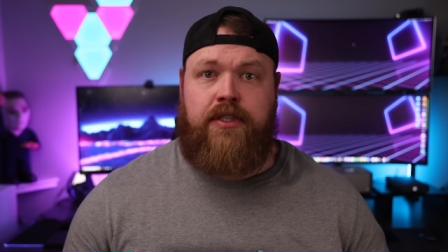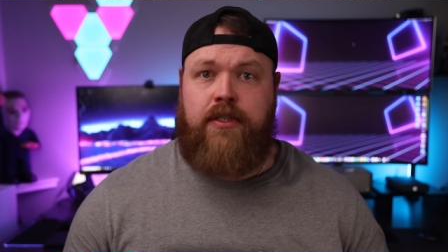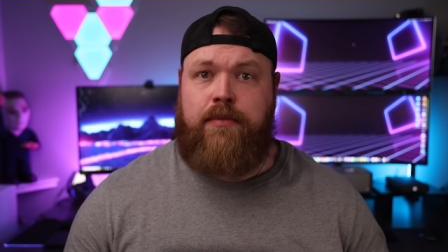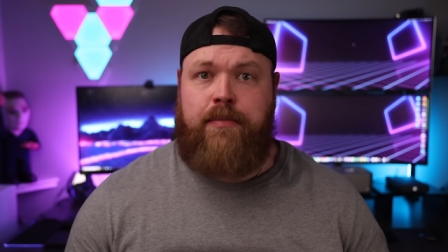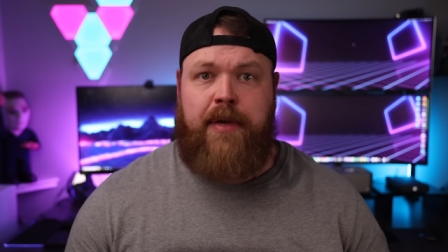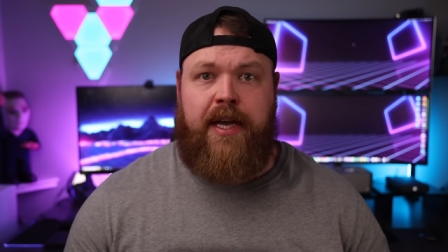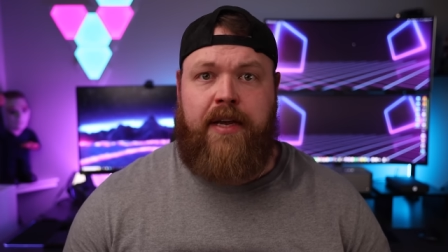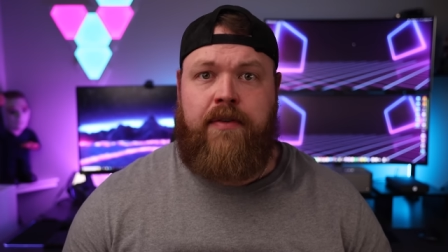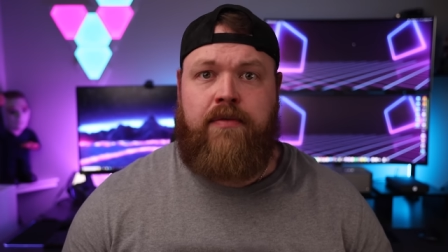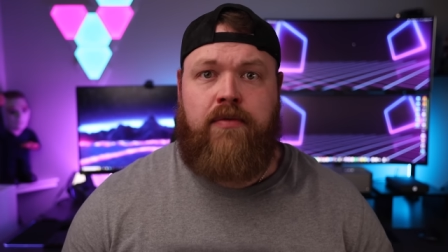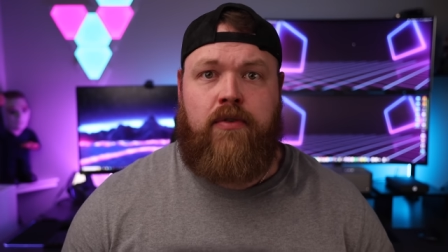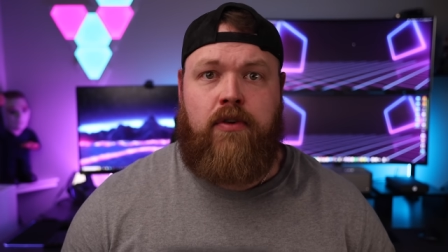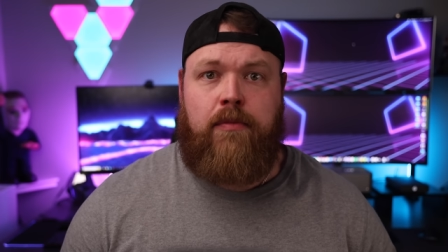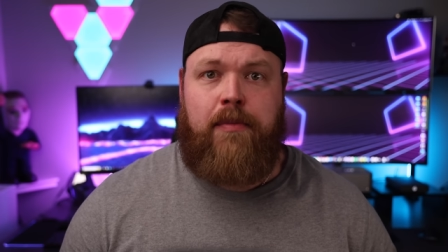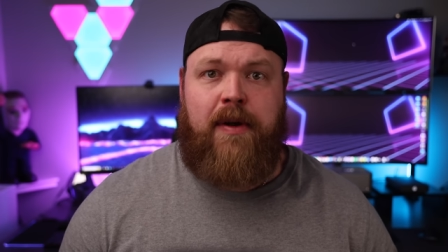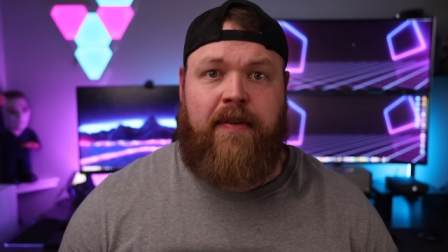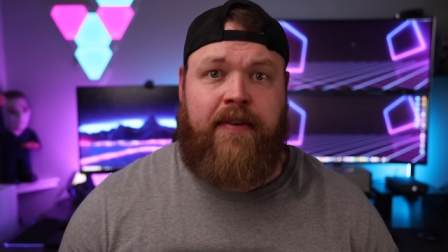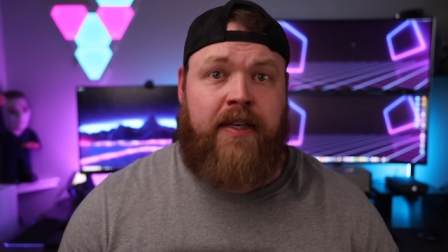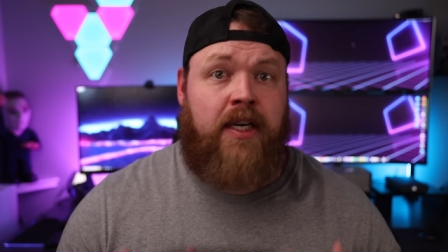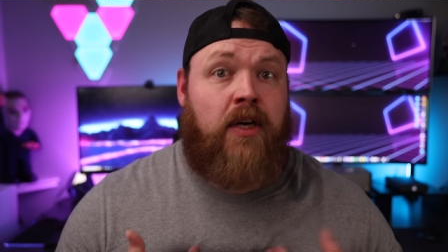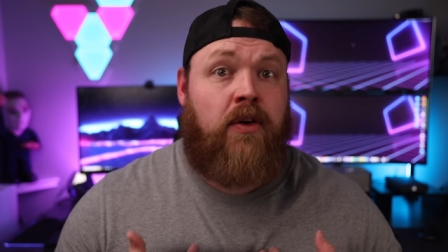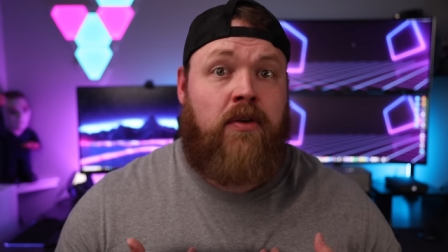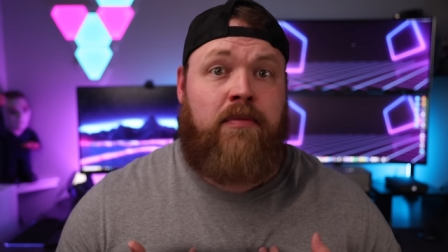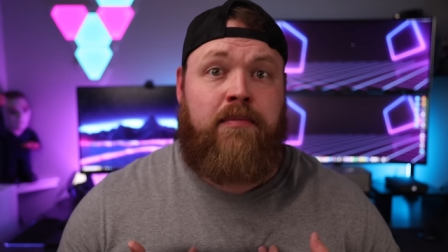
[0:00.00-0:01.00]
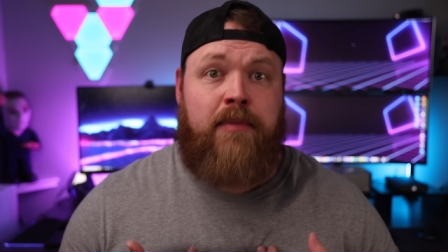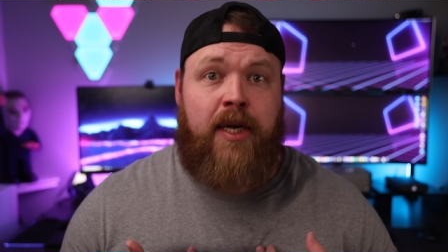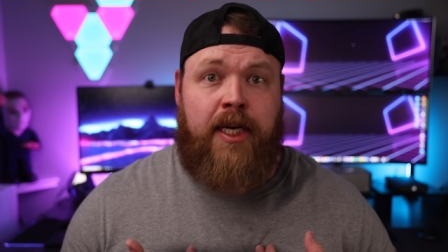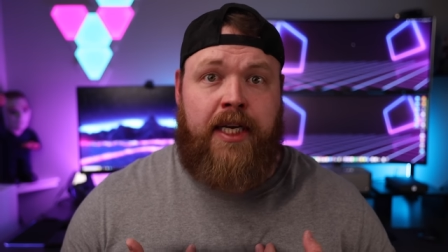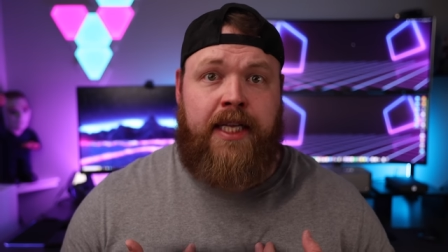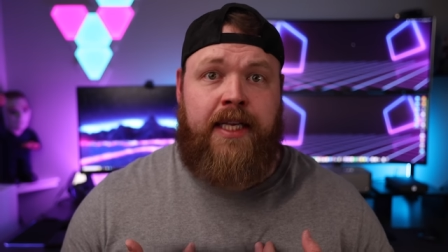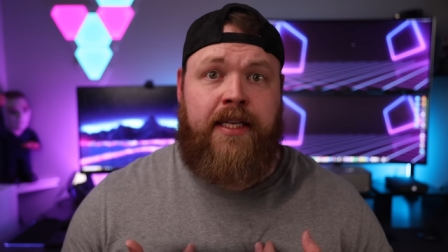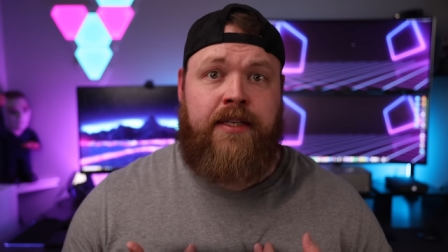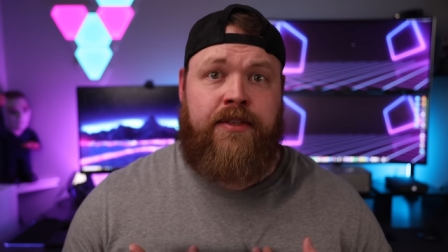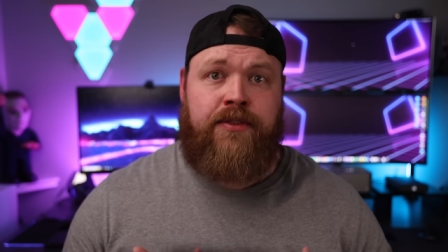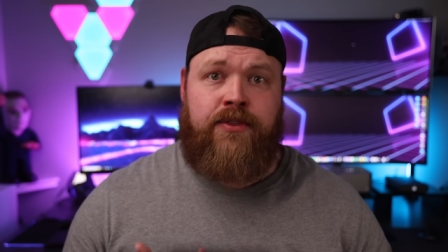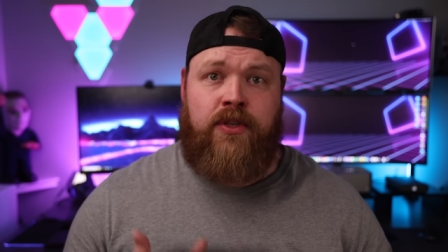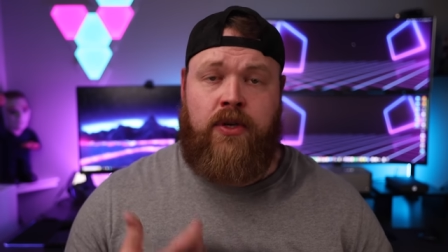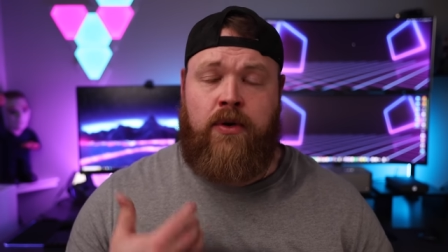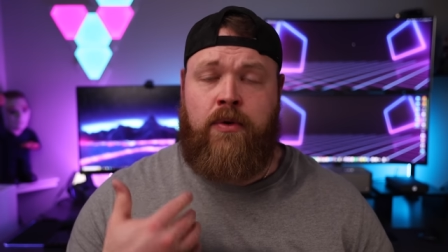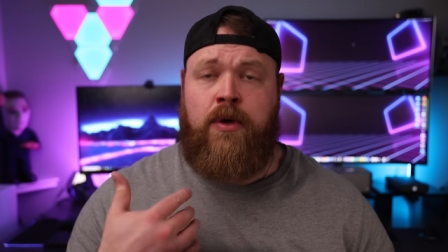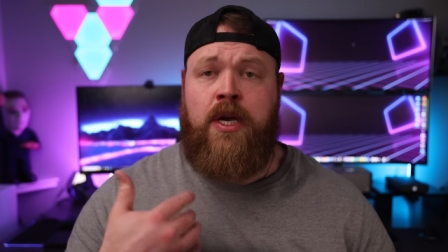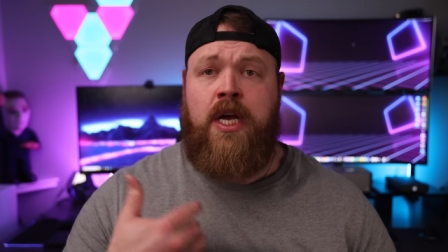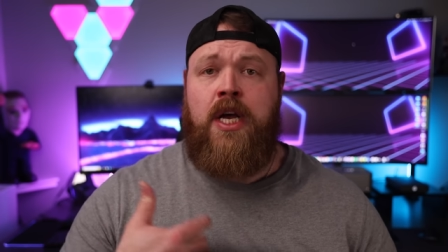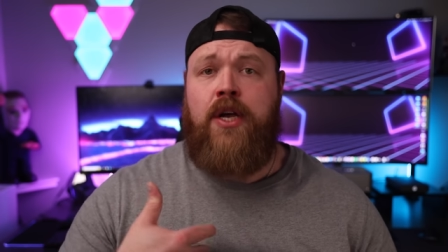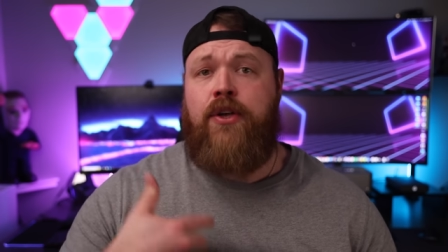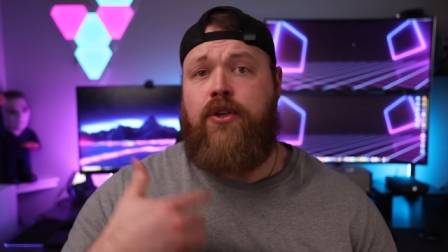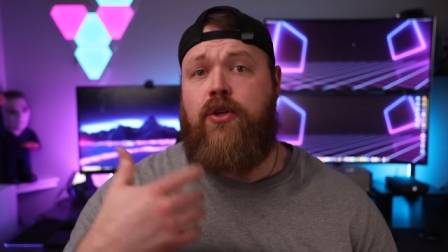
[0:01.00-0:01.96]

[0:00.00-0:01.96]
is paid for by my own money, and so